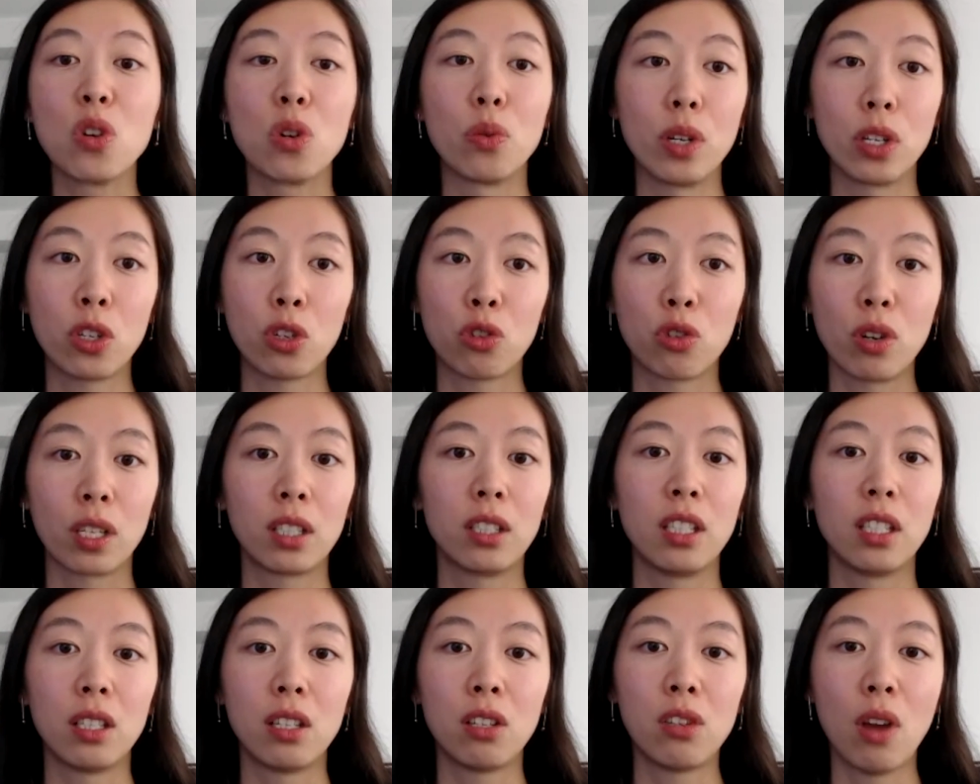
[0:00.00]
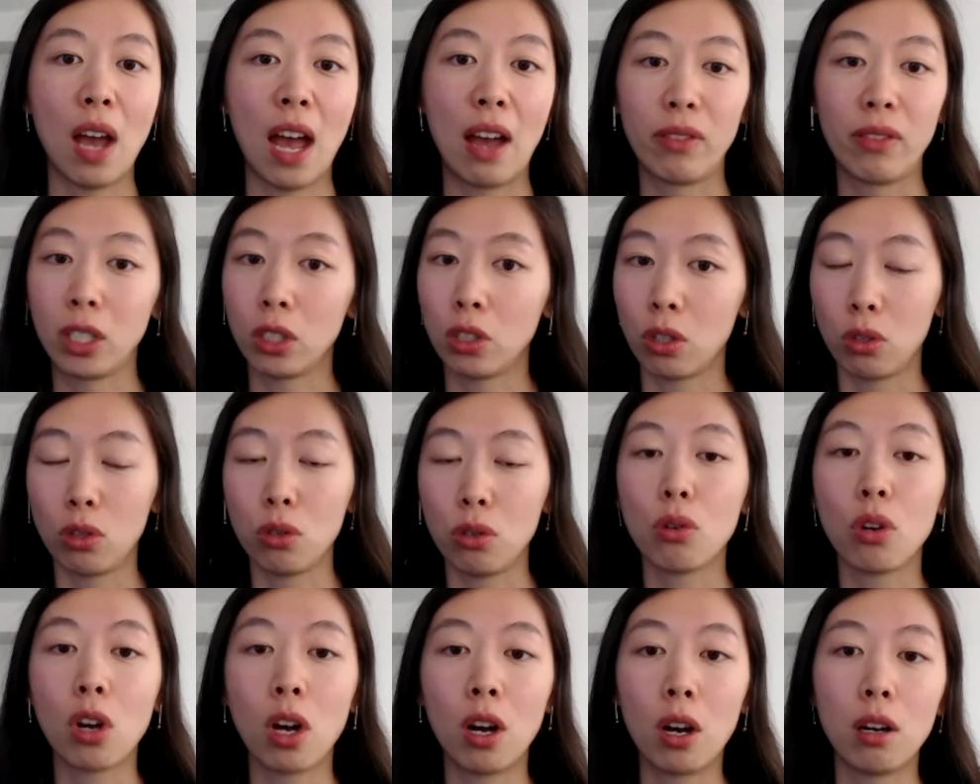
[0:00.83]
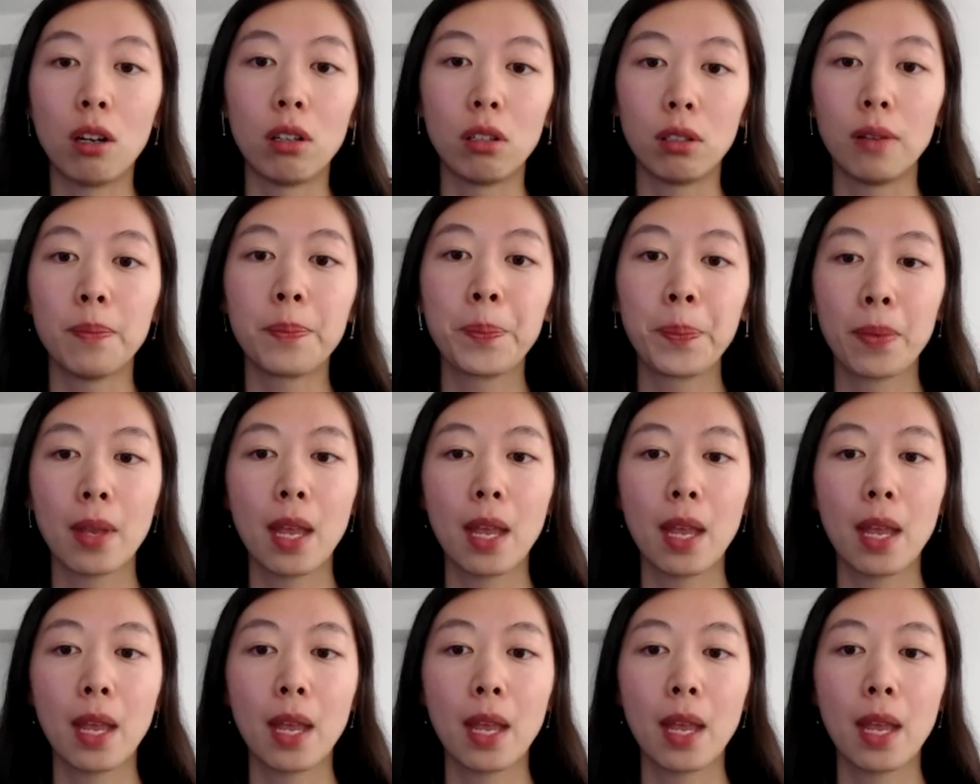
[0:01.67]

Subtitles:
restricted to having to do call